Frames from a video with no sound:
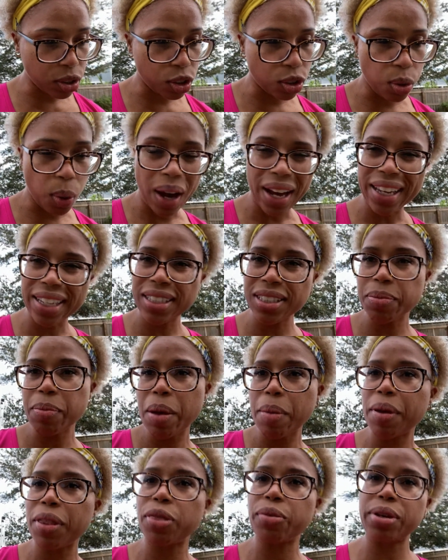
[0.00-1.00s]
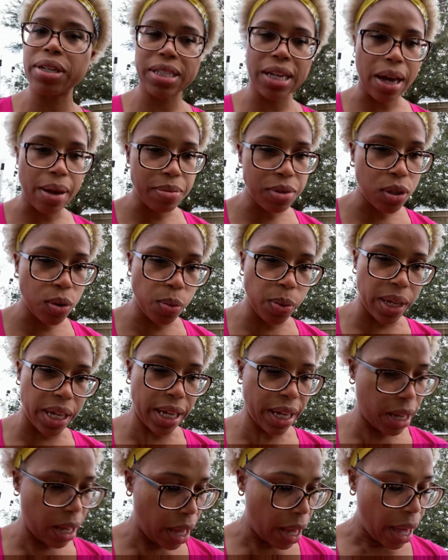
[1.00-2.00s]
twice, maybe 3 times a
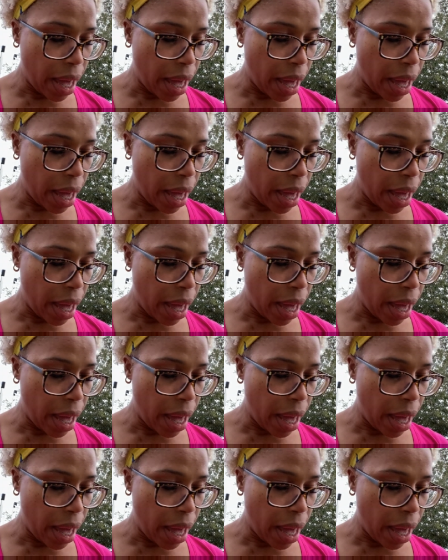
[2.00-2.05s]
week.